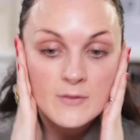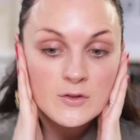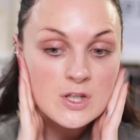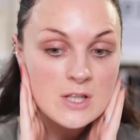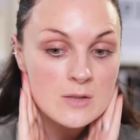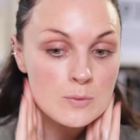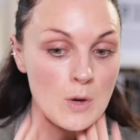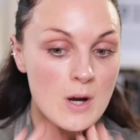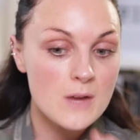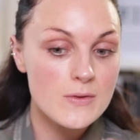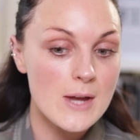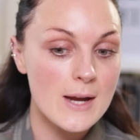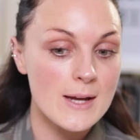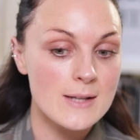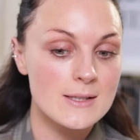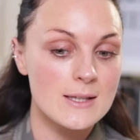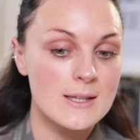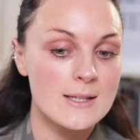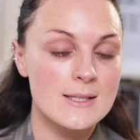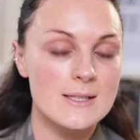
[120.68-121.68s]
I've just worked that
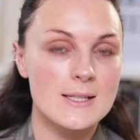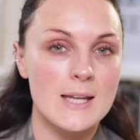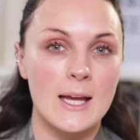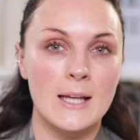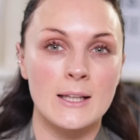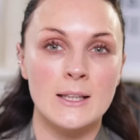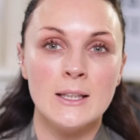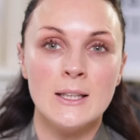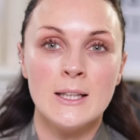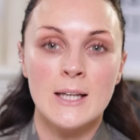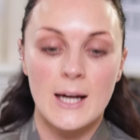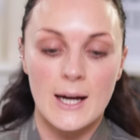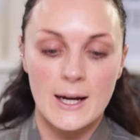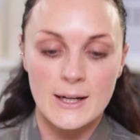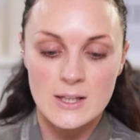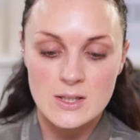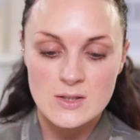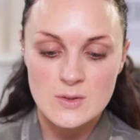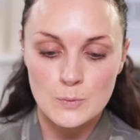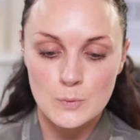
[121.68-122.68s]
into the skin
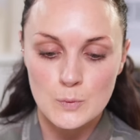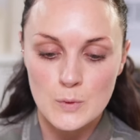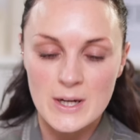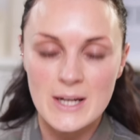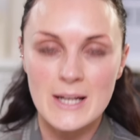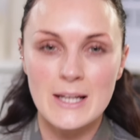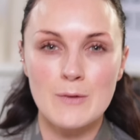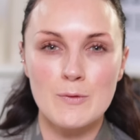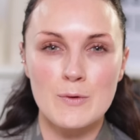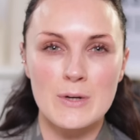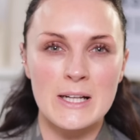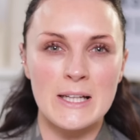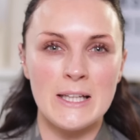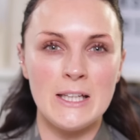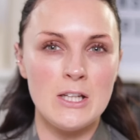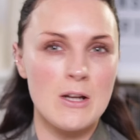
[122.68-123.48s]
and it's really, really